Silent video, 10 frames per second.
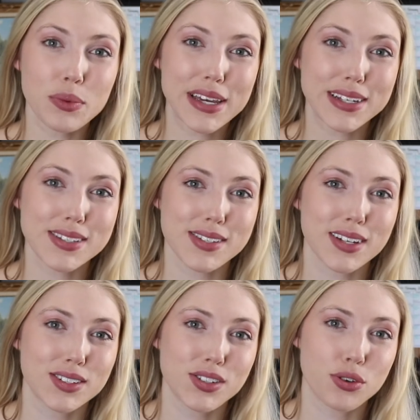we can
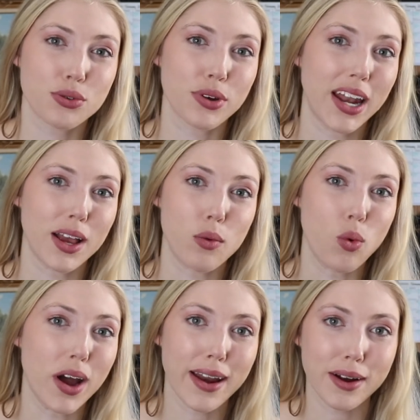stick to
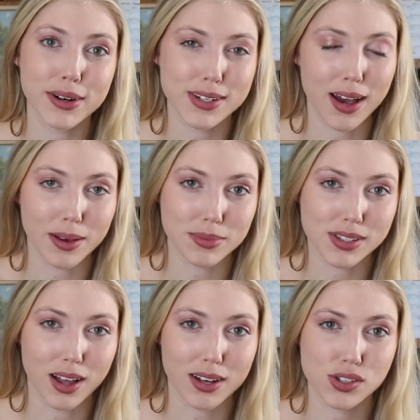creating one hour time
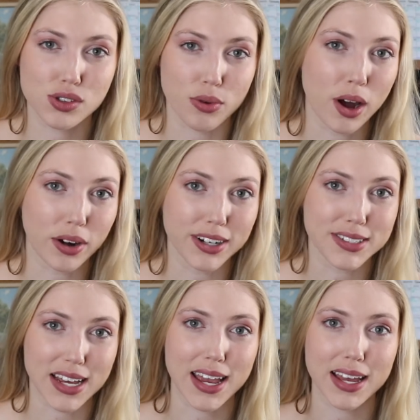slots throughout our
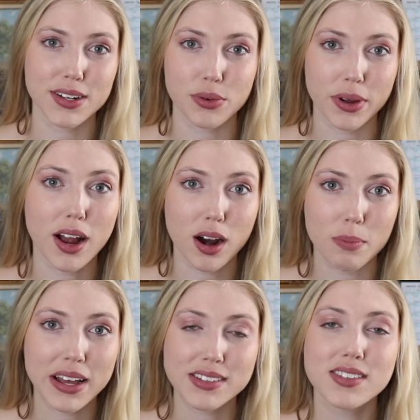day and doing our
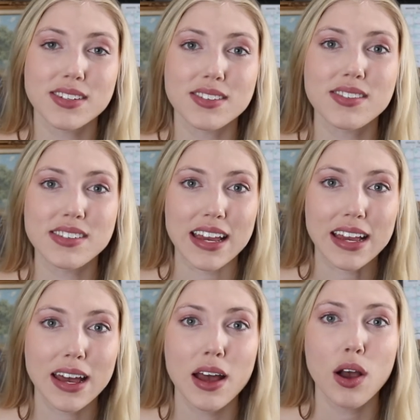best to
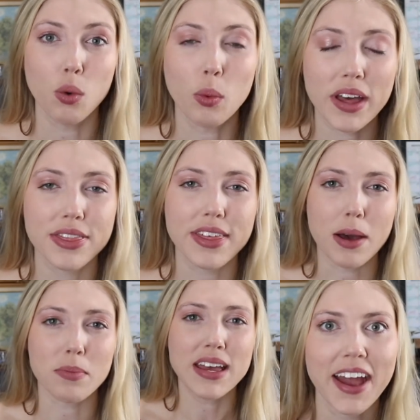stick with
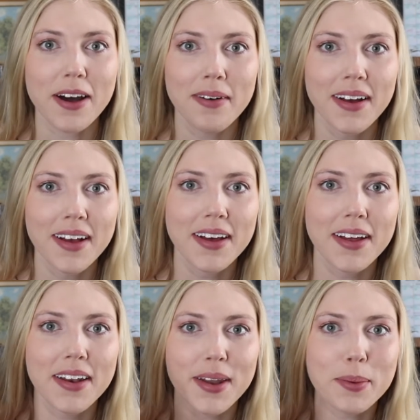them. Now,
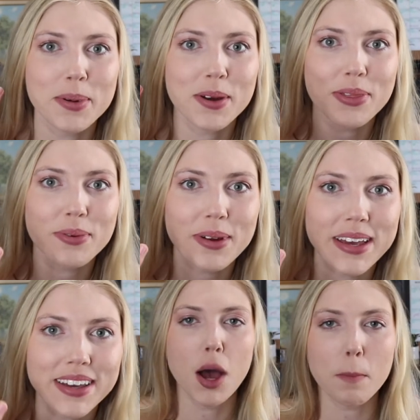number
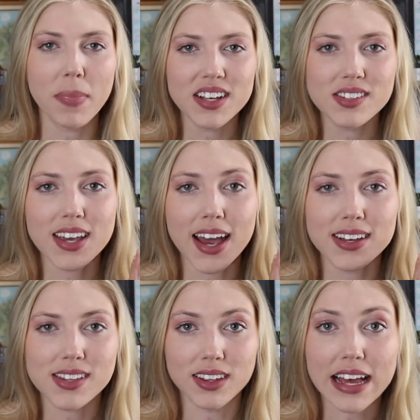three, Musk
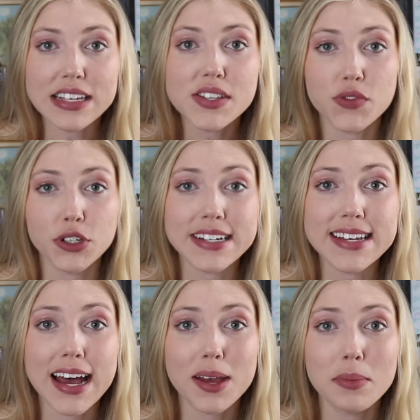has less free
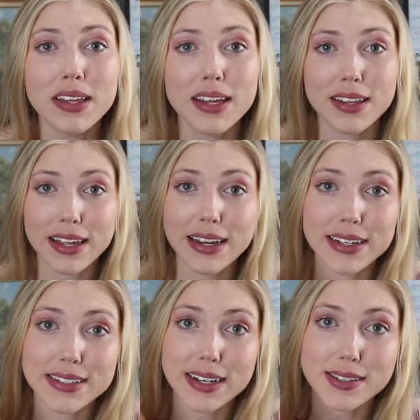time than
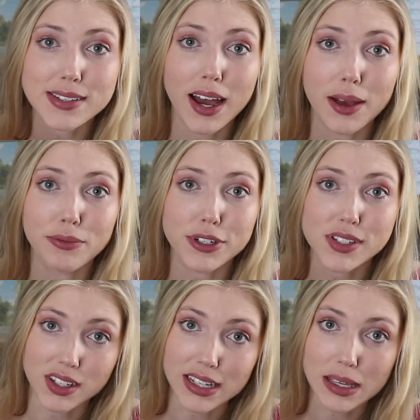he does time for
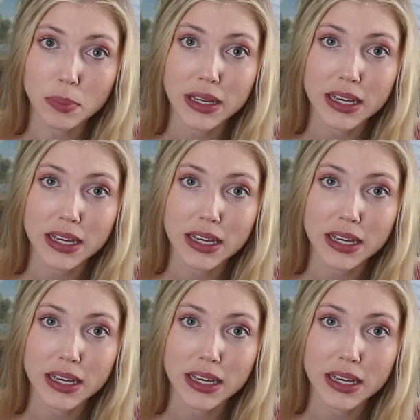sleep.